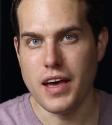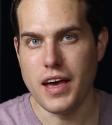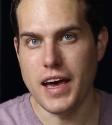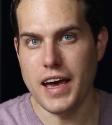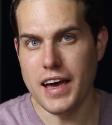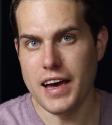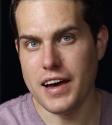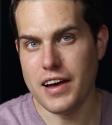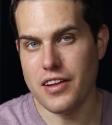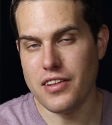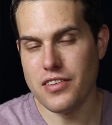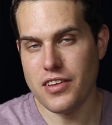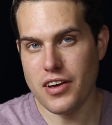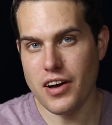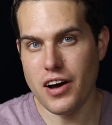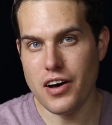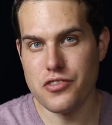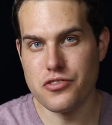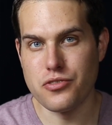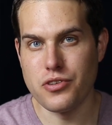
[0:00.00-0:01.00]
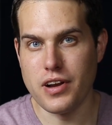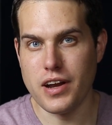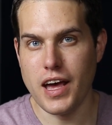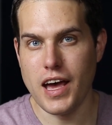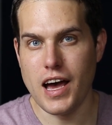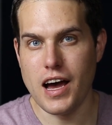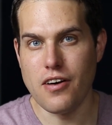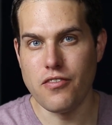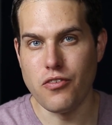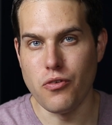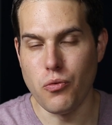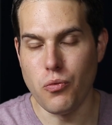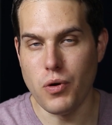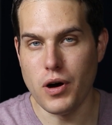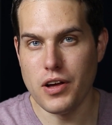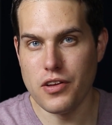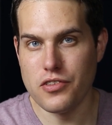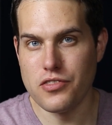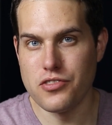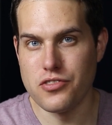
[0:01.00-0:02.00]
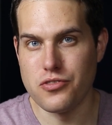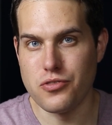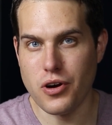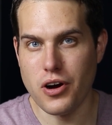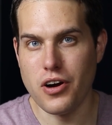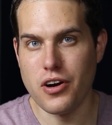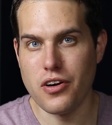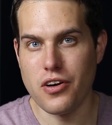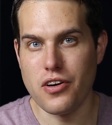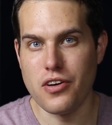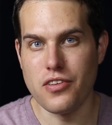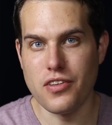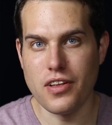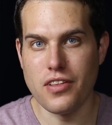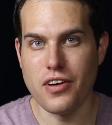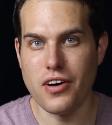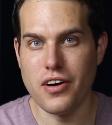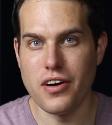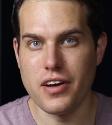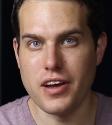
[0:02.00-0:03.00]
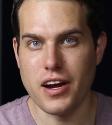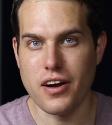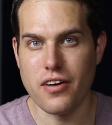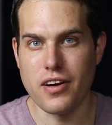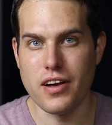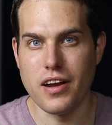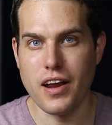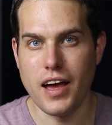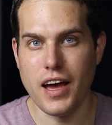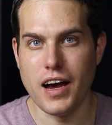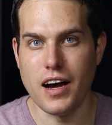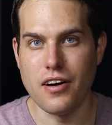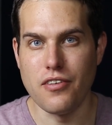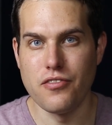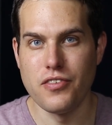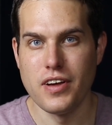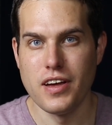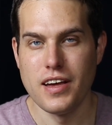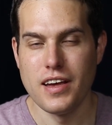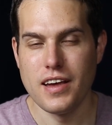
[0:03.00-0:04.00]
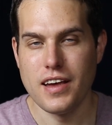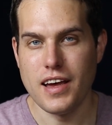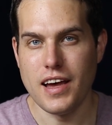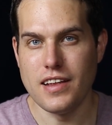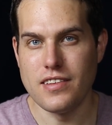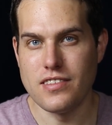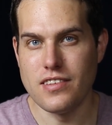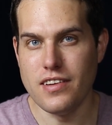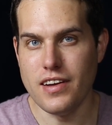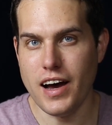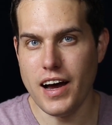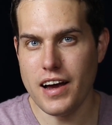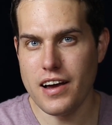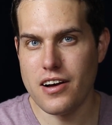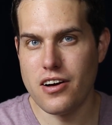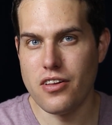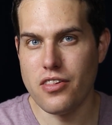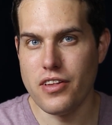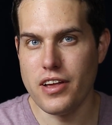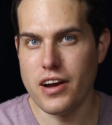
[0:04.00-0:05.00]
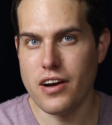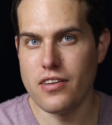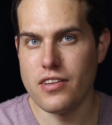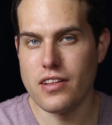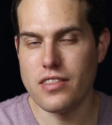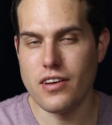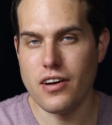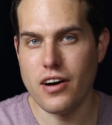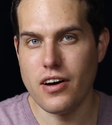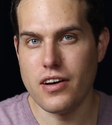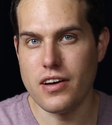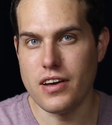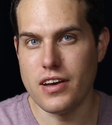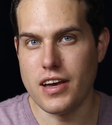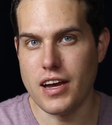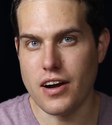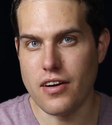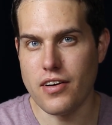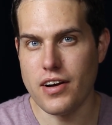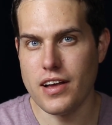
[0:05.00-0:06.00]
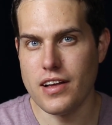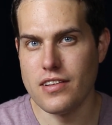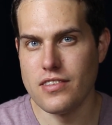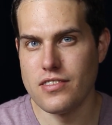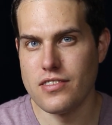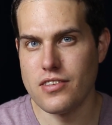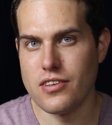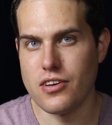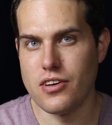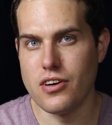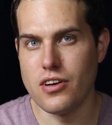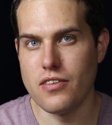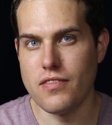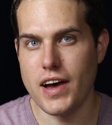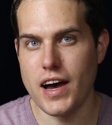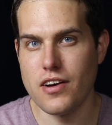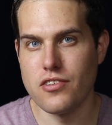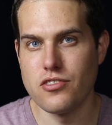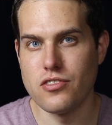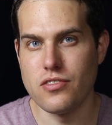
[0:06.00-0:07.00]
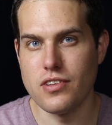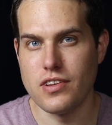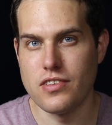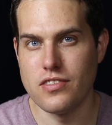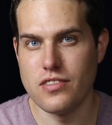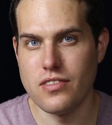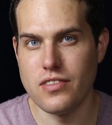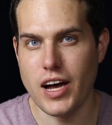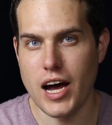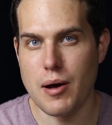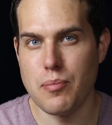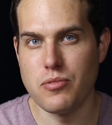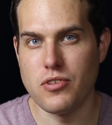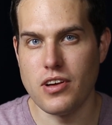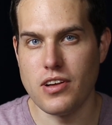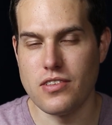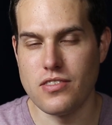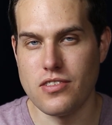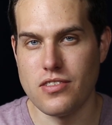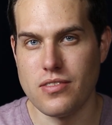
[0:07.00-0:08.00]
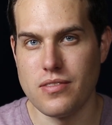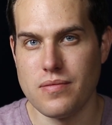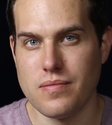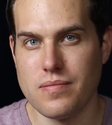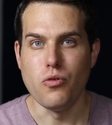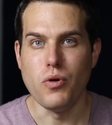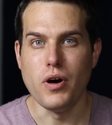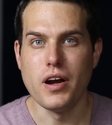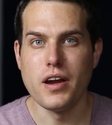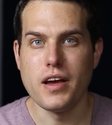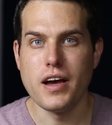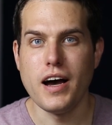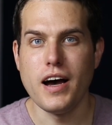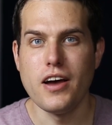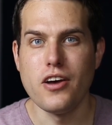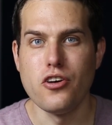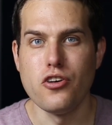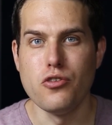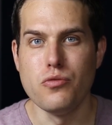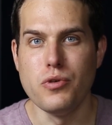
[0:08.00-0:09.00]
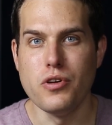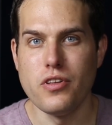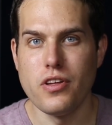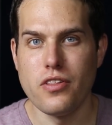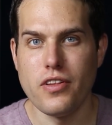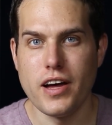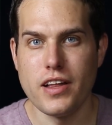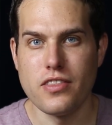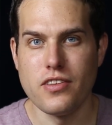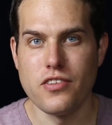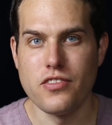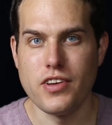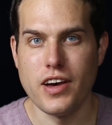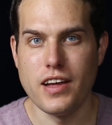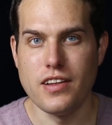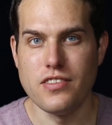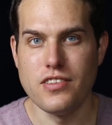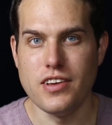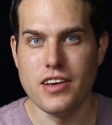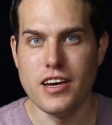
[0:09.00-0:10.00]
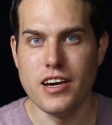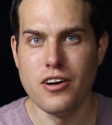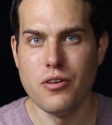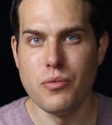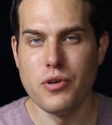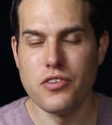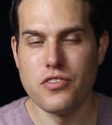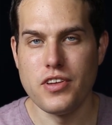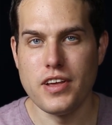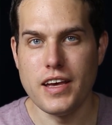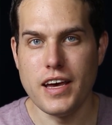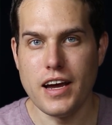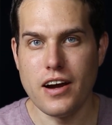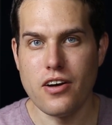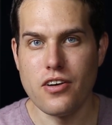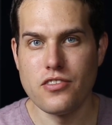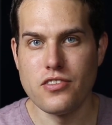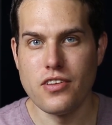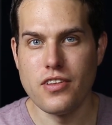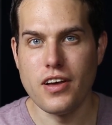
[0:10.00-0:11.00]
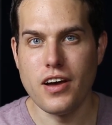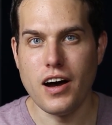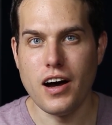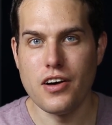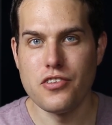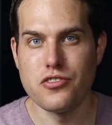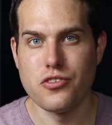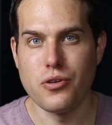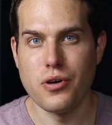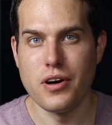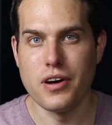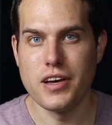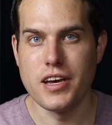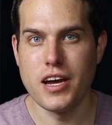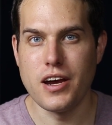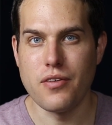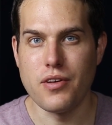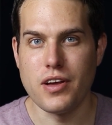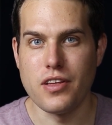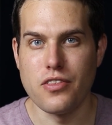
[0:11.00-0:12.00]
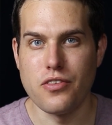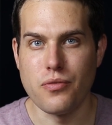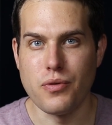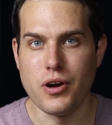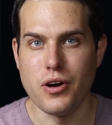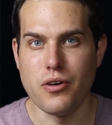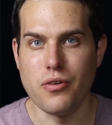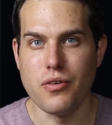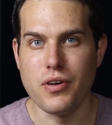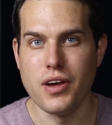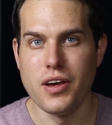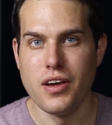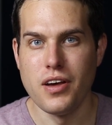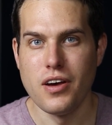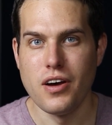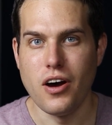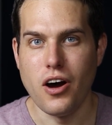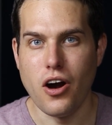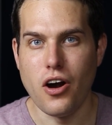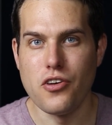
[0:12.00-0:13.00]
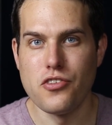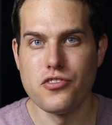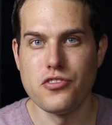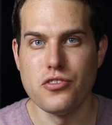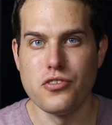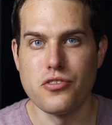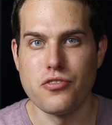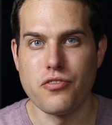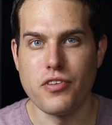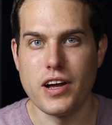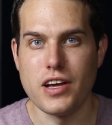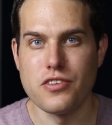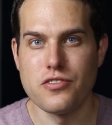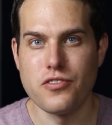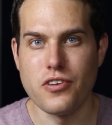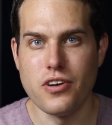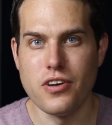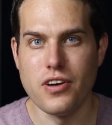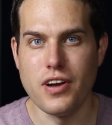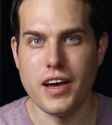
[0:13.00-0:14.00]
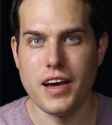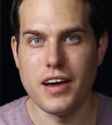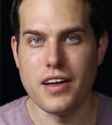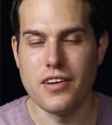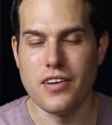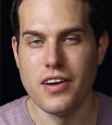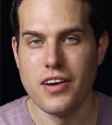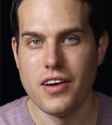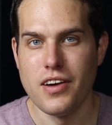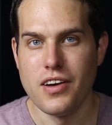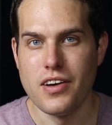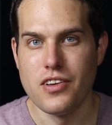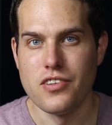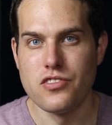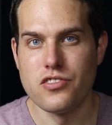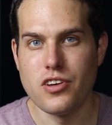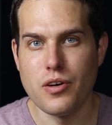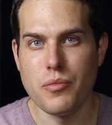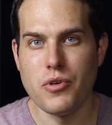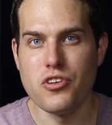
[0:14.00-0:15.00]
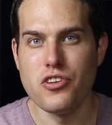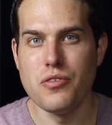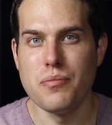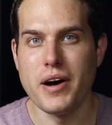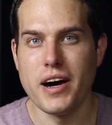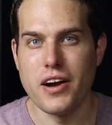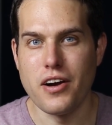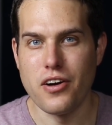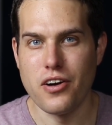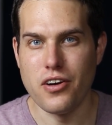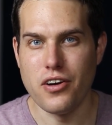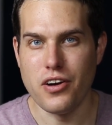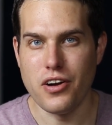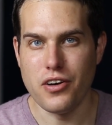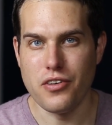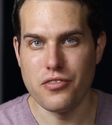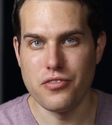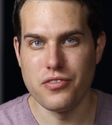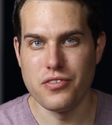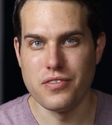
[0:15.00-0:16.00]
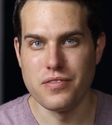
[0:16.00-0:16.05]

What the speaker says: and the Austrian half was stronger than the Hungarian half, it's not clear that the Hungarians could have actually stopped it. One guy who really liked this idea was the heir to the Austro-Hungarian throne, Archduke Franz Ferdinand, someone you might have heard of.